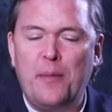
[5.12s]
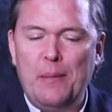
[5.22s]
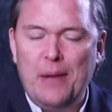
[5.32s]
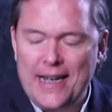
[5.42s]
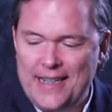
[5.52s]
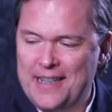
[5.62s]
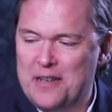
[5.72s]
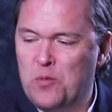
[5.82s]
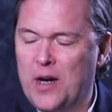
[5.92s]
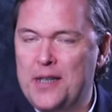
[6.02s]
of my blind
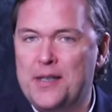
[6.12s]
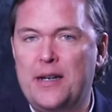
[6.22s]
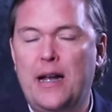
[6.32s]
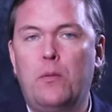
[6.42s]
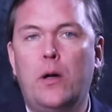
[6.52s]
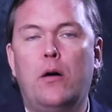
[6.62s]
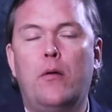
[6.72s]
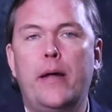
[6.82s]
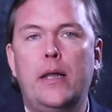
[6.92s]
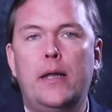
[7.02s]
tasted wines, and here we
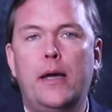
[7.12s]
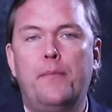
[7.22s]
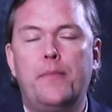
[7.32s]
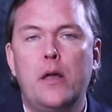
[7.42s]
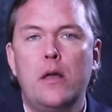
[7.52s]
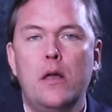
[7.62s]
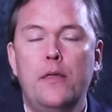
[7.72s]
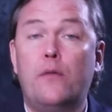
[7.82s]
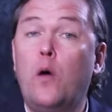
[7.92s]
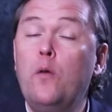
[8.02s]
are in
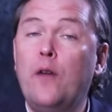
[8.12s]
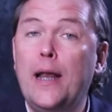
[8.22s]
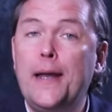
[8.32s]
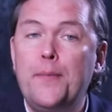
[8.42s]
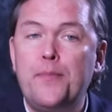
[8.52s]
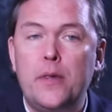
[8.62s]
the Rhone Valley.